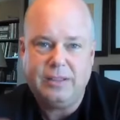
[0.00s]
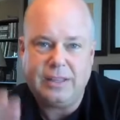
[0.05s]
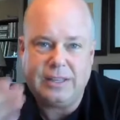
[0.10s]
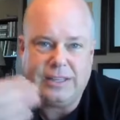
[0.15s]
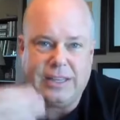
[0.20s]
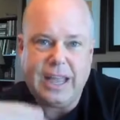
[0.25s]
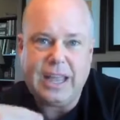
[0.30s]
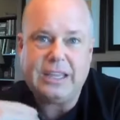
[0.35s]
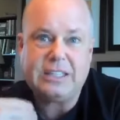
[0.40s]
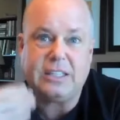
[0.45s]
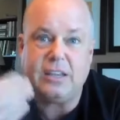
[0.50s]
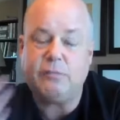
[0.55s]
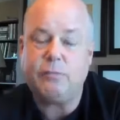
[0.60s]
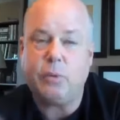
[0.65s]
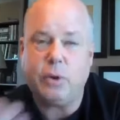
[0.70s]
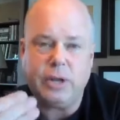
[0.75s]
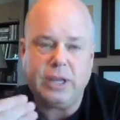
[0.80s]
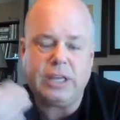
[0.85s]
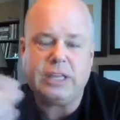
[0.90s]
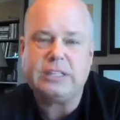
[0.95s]
The days
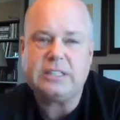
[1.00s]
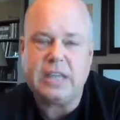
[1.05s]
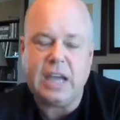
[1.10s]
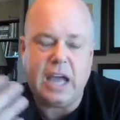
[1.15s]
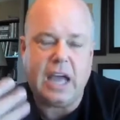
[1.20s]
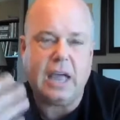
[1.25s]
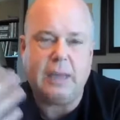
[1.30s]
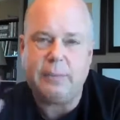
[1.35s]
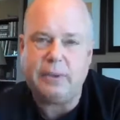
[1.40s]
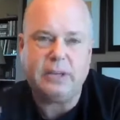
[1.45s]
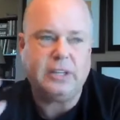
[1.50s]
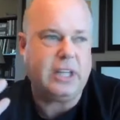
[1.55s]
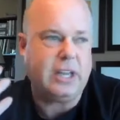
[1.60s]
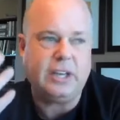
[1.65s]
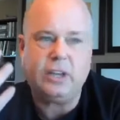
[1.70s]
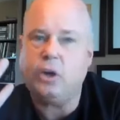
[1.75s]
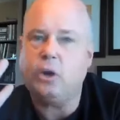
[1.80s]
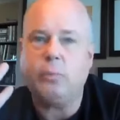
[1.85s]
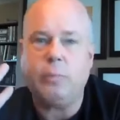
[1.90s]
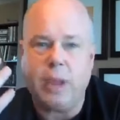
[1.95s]
of putting in time and
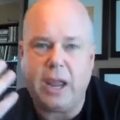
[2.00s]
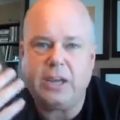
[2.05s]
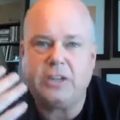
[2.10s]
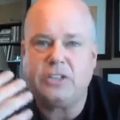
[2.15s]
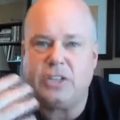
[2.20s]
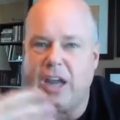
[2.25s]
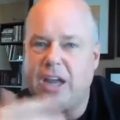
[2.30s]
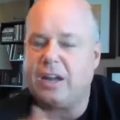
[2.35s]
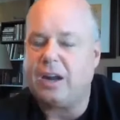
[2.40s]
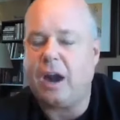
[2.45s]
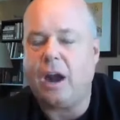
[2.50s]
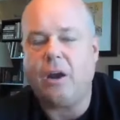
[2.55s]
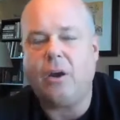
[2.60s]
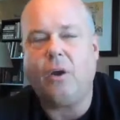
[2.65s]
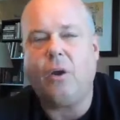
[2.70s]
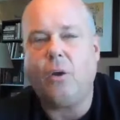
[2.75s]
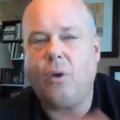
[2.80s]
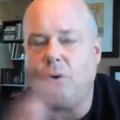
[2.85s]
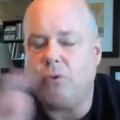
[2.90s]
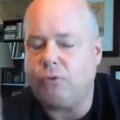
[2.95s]
getting your paycheck
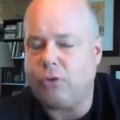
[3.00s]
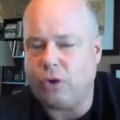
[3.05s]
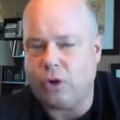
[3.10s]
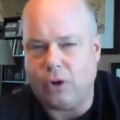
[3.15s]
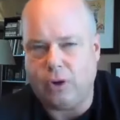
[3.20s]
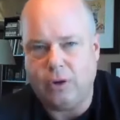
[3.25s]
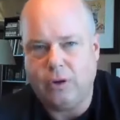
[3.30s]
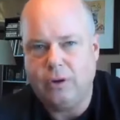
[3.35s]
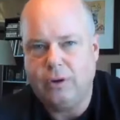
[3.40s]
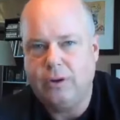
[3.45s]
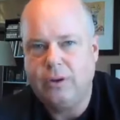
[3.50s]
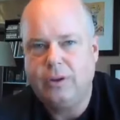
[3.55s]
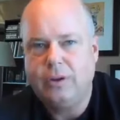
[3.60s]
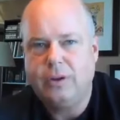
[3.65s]
are over.